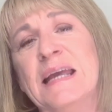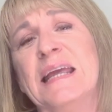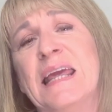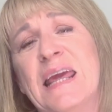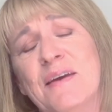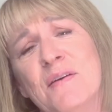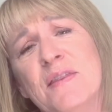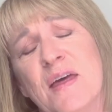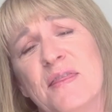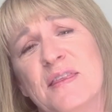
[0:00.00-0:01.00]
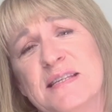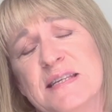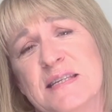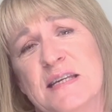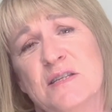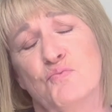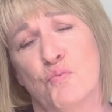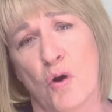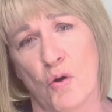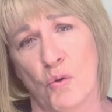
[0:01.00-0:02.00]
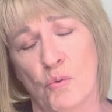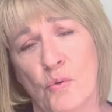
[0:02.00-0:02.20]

Given that this is its role,